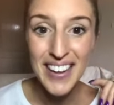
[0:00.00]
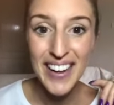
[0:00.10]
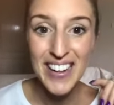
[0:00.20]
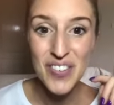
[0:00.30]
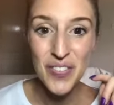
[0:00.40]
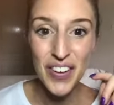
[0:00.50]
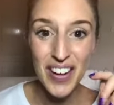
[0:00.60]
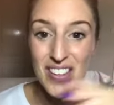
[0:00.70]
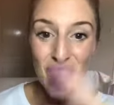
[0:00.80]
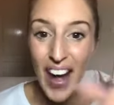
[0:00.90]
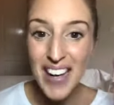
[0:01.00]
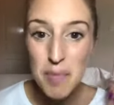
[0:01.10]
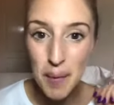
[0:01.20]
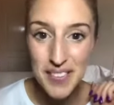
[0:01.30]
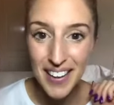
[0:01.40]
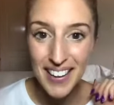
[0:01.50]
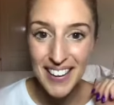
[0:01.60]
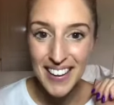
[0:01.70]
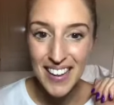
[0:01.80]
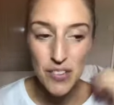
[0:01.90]
It's for anybody.
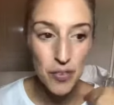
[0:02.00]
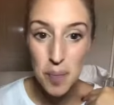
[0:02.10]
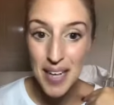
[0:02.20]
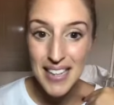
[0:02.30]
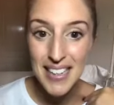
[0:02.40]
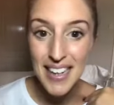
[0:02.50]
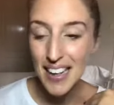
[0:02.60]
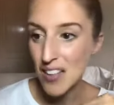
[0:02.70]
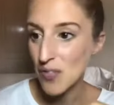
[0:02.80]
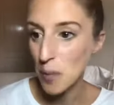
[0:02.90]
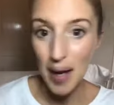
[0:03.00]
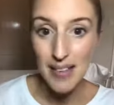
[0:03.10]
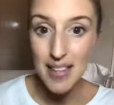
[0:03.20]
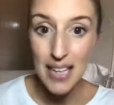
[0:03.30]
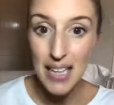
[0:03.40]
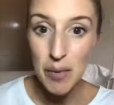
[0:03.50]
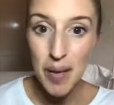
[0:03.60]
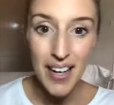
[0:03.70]
It's for me. It's for my team.